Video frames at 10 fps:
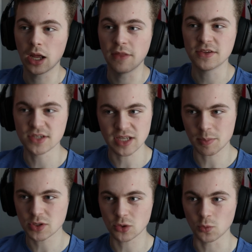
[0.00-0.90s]
and this is
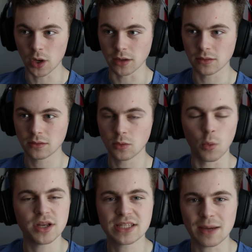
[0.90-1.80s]
episode one,
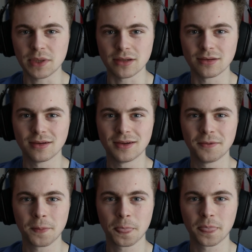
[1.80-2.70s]
what does that mean?
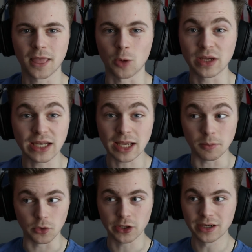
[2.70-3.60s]
Are we gonna
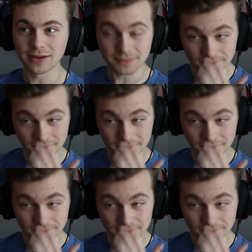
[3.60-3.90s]
get more?